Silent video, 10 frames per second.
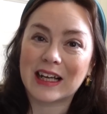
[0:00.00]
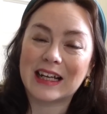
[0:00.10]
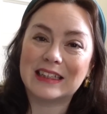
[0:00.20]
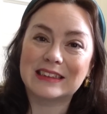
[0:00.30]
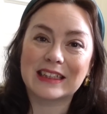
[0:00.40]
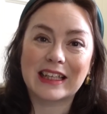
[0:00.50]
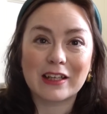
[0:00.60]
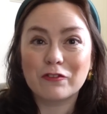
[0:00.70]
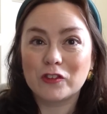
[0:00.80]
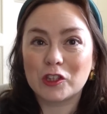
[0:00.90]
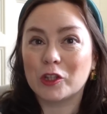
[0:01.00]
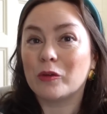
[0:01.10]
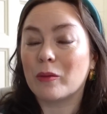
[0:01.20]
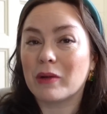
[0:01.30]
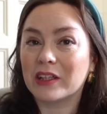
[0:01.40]
as a gift to
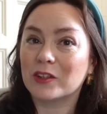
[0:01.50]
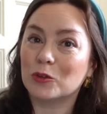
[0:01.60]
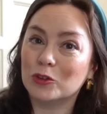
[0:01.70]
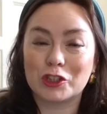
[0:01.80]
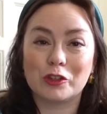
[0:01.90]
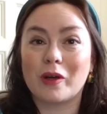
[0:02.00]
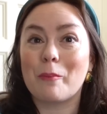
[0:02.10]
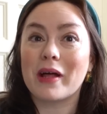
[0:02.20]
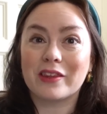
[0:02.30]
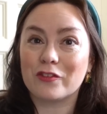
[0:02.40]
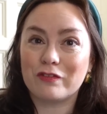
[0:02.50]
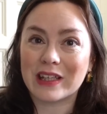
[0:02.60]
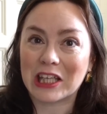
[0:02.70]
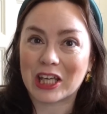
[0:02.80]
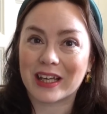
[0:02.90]
a mother or to a mother
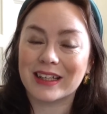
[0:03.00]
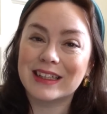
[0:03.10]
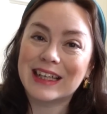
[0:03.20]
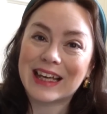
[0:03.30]
figure